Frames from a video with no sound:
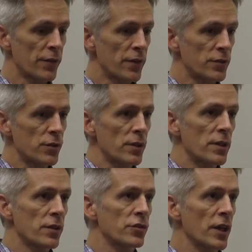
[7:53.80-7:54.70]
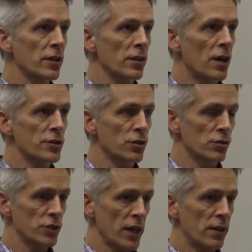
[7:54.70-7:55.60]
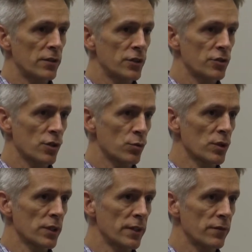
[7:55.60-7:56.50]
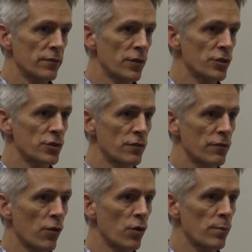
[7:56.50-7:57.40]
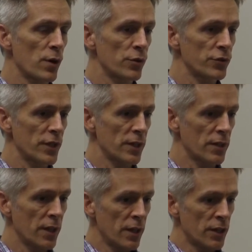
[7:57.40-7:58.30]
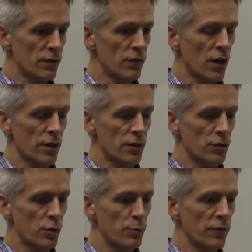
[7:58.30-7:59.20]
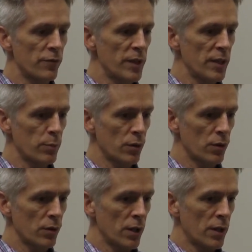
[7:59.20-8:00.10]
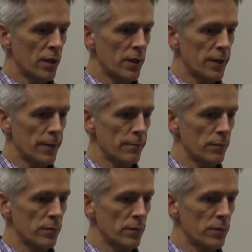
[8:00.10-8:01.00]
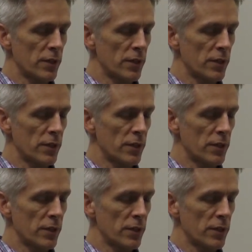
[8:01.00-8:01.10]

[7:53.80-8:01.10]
But the, the psychological challenges are really first and foremost, and you've got a group of people um,